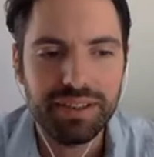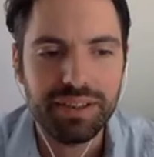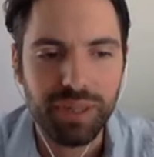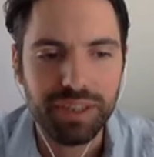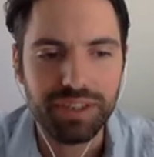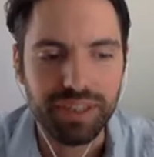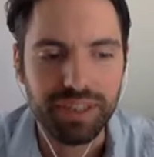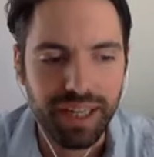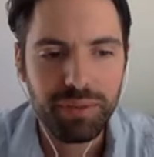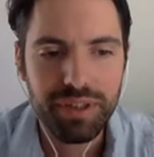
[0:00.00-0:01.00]
question.
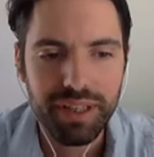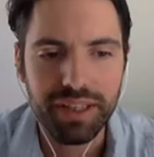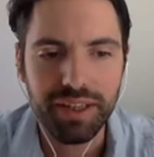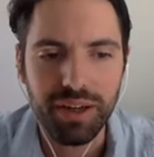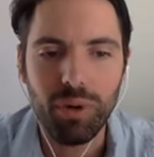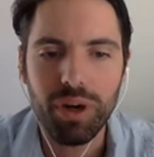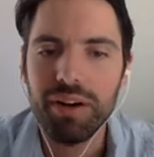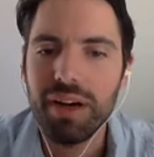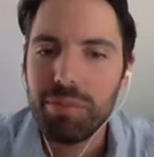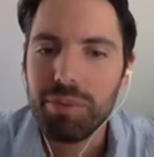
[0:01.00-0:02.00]
How would they know? Well,
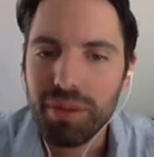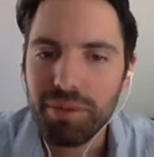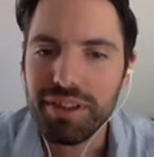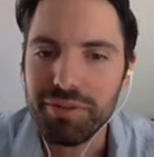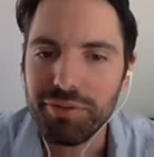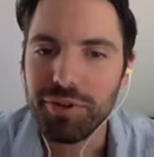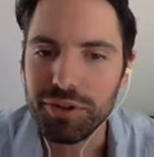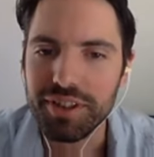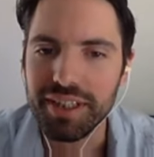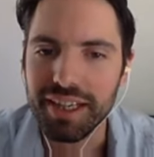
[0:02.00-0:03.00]
probably the
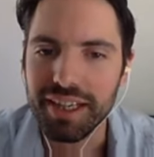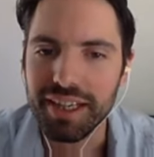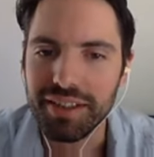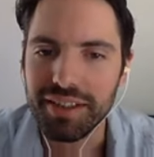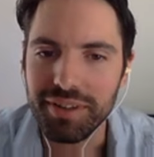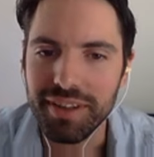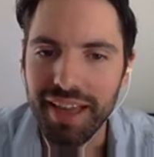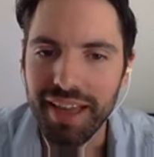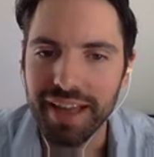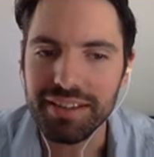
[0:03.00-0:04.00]
first thing I'll just say with
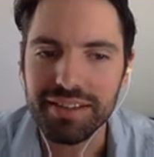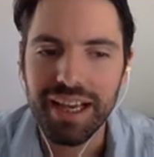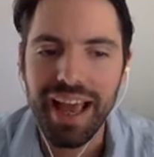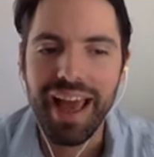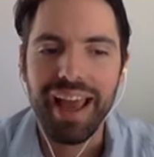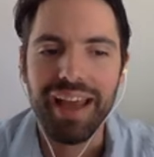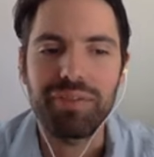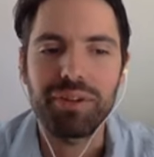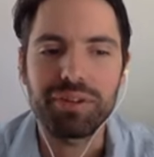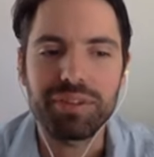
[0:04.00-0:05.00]
that is if
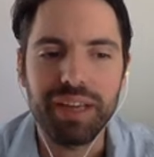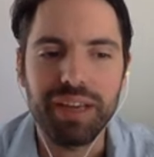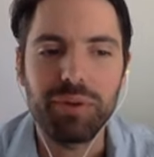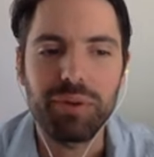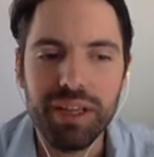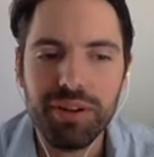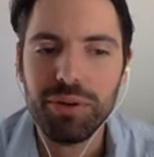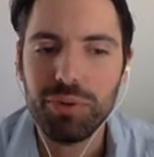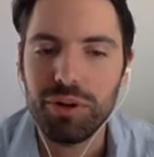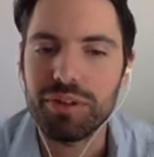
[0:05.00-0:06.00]
there's, if you hear the
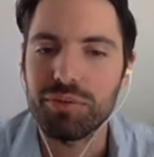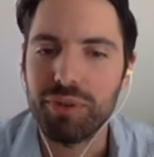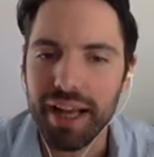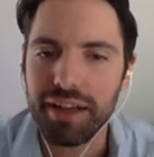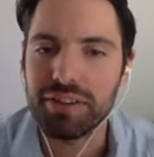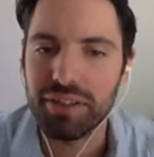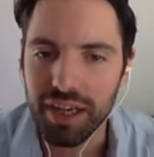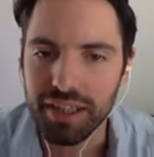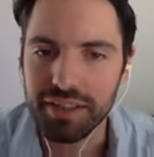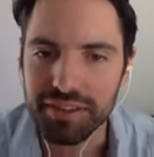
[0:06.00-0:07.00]
words radical
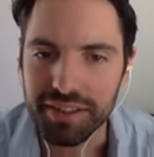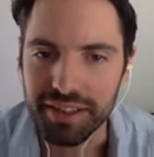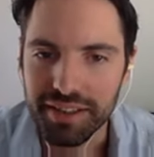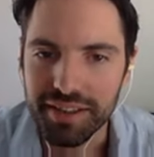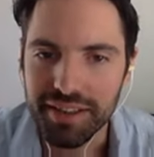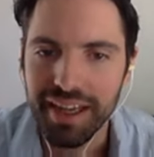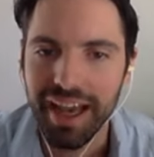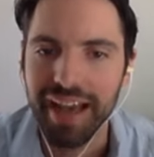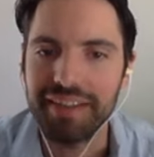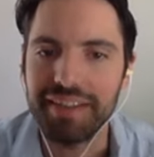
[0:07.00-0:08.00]
honesty,
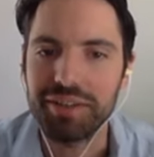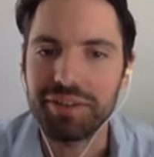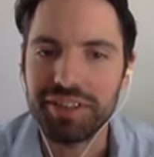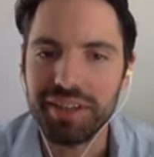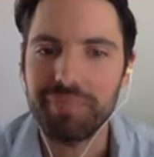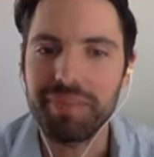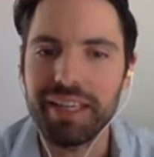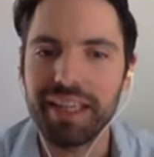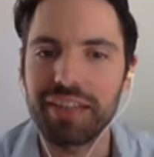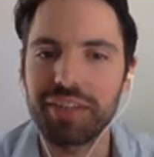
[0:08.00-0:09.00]
and then there's
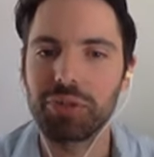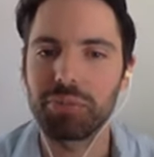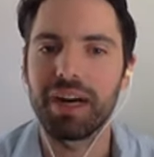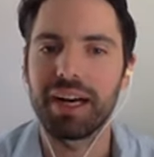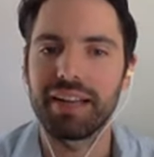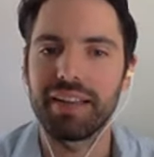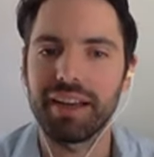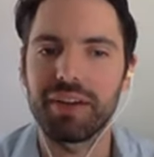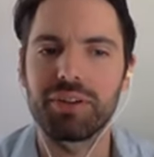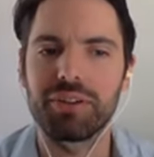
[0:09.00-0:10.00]
something in your body that
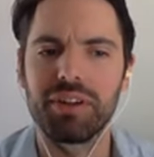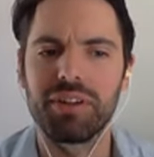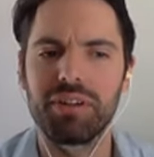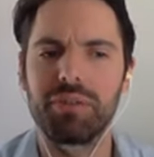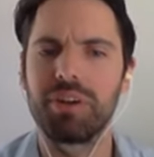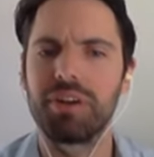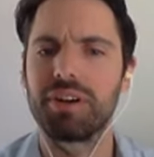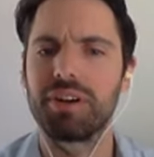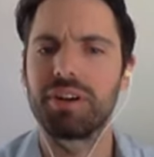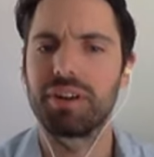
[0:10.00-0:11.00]
goes,
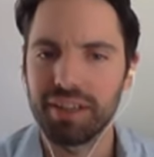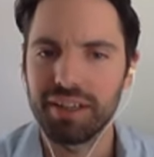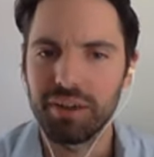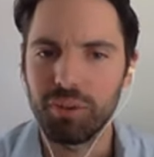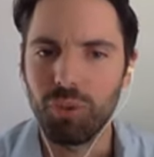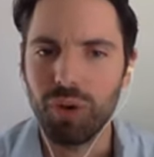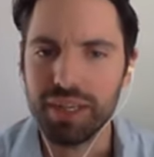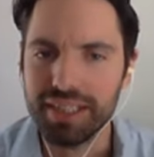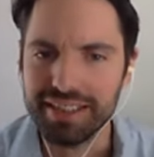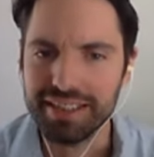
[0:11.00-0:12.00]
whoa, what
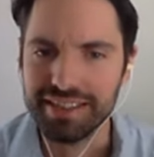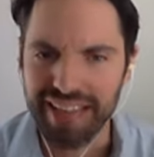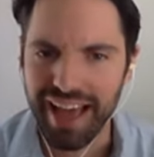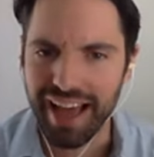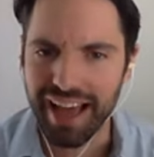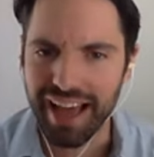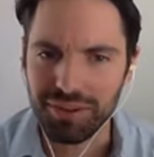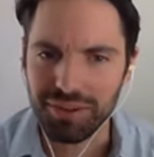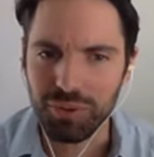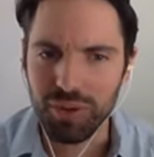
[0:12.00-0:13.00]
is that?
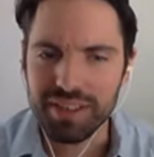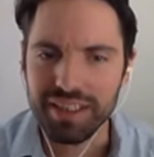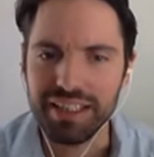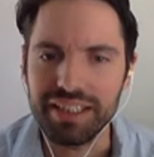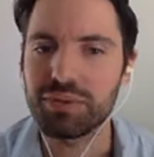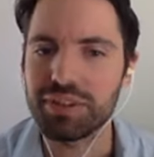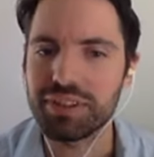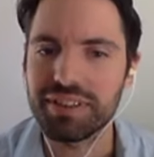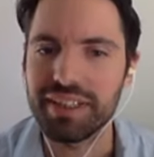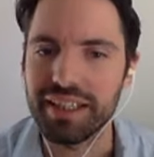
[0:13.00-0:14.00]
Or what's
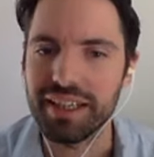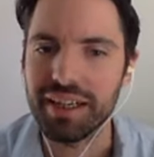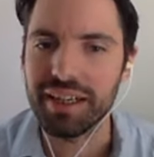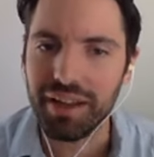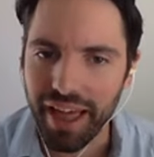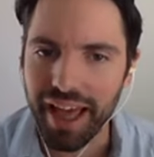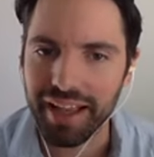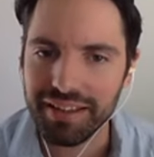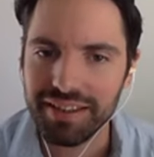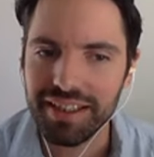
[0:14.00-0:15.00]
interesting about
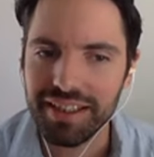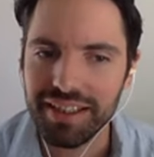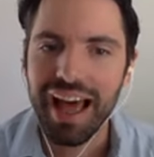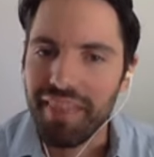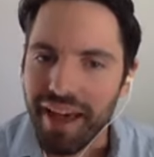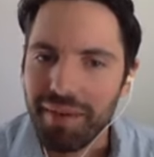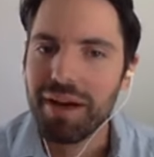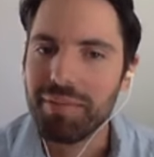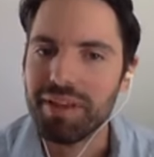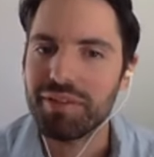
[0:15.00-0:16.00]
that? Mm-hmm. That
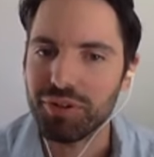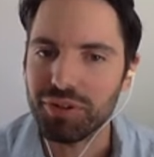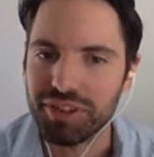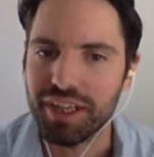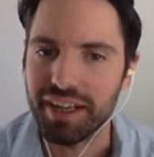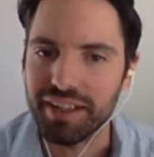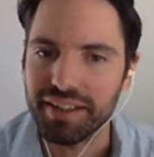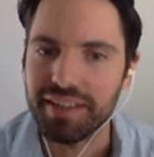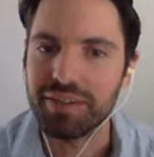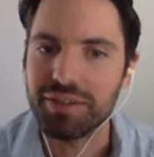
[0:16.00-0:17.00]
might be a first sign
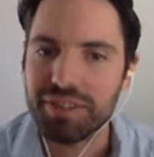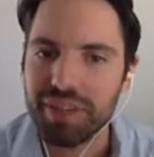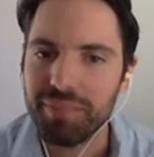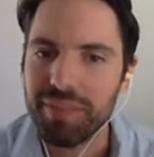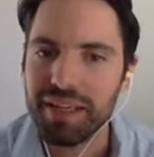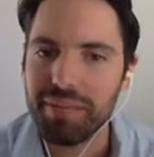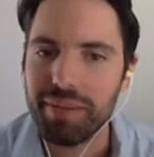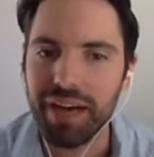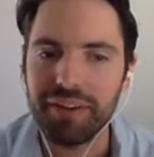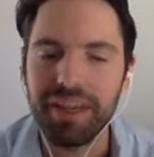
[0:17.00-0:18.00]
that there's something
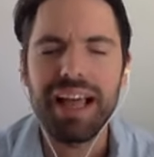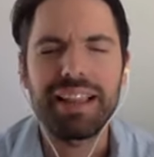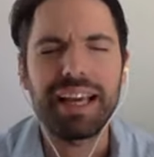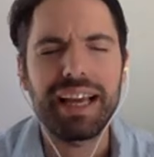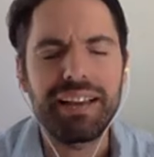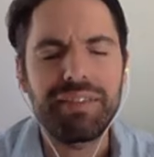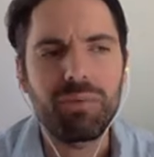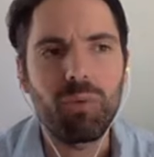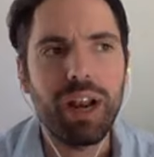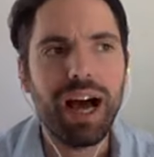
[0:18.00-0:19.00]
about, like
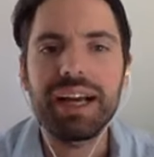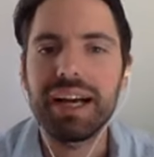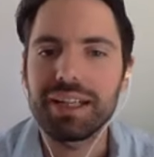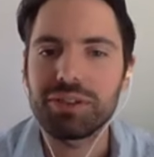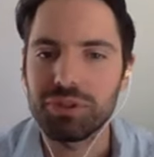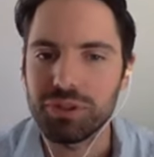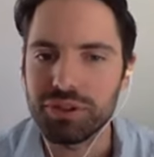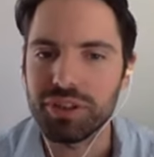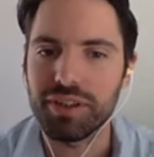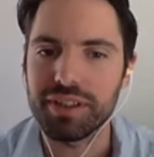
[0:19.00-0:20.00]
when I got
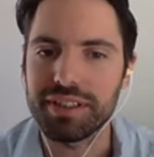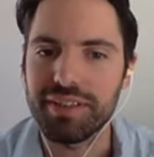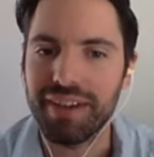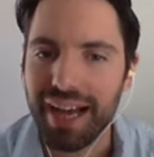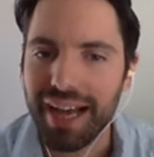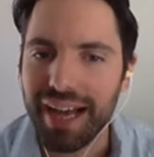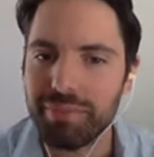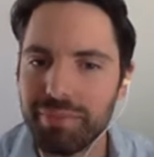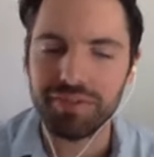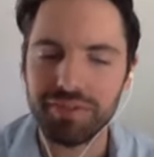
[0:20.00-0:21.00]
introduced to all this stuff, I asked
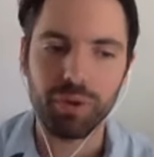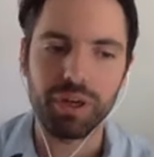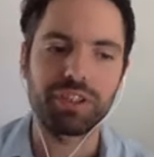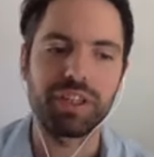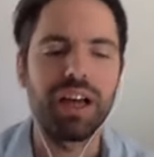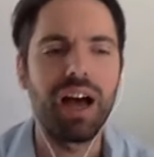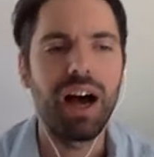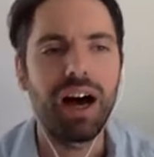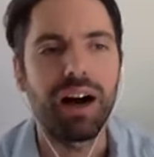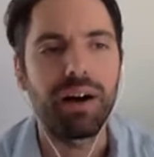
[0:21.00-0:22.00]
myself the question,
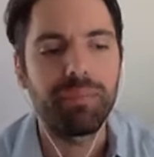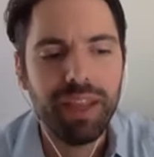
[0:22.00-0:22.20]
huh,